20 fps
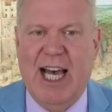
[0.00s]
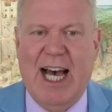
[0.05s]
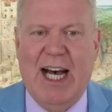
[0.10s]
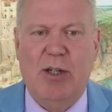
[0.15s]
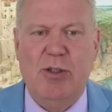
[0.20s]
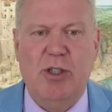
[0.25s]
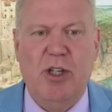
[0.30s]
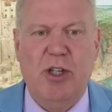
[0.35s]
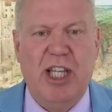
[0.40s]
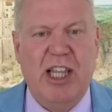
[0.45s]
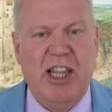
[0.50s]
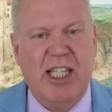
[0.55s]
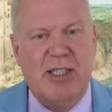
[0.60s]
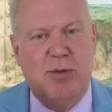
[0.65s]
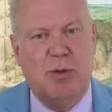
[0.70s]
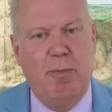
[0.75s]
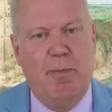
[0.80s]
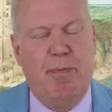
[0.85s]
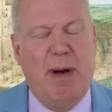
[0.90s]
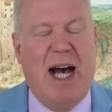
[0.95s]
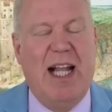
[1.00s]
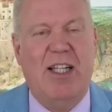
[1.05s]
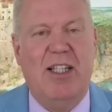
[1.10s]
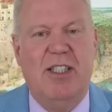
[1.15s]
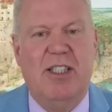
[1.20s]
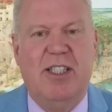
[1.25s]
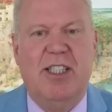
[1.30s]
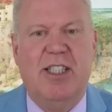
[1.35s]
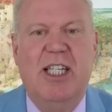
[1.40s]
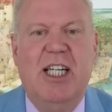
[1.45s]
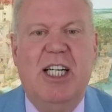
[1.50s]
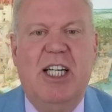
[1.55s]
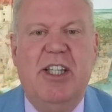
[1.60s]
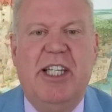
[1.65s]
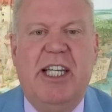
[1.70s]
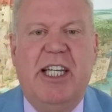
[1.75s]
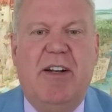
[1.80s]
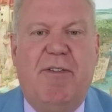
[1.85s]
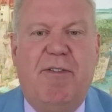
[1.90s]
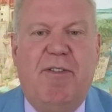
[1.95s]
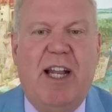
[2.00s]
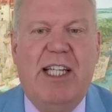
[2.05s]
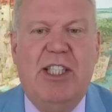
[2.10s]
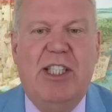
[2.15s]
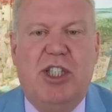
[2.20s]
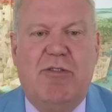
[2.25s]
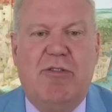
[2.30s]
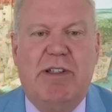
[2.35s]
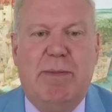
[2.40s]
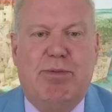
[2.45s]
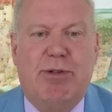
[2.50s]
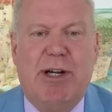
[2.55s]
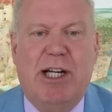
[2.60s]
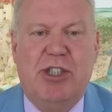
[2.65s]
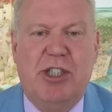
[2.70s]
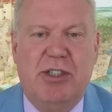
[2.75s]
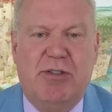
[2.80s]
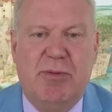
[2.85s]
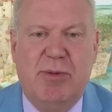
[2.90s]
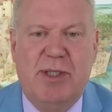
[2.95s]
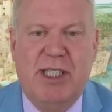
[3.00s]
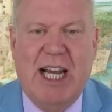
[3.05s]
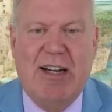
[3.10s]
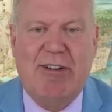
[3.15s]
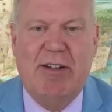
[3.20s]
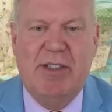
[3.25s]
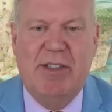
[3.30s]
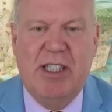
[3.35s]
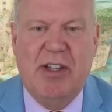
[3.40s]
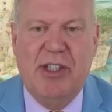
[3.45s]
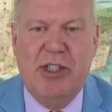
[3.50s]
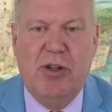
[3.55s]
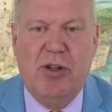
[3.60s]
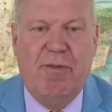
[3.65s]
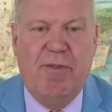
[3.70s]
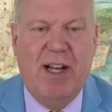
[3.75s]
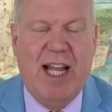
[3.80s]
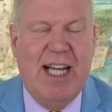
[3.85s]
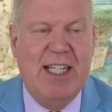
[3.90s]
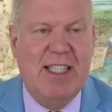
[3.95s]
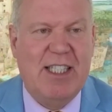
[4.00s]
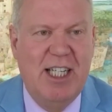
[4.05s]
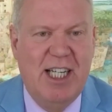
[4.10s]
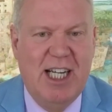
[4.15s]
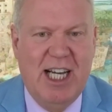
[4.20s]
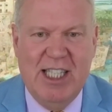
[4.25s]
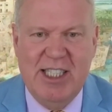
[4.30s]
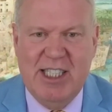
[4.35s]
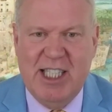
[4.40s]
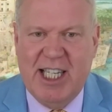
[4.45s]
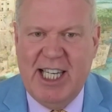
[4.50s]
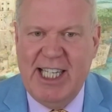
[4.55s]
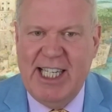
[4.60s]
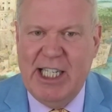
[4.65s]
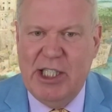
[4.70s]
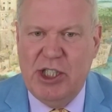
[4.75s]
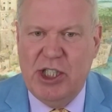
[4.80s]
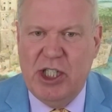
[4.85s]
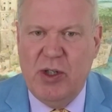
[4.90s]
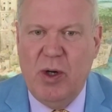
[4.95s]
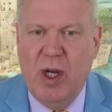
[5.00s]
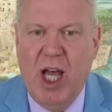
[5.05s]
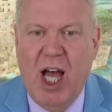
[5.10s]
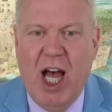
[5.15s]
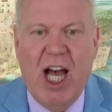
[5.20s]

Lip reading: How do you think this will balance the inflationary pressures from tariffs, something you flagged as a key issue,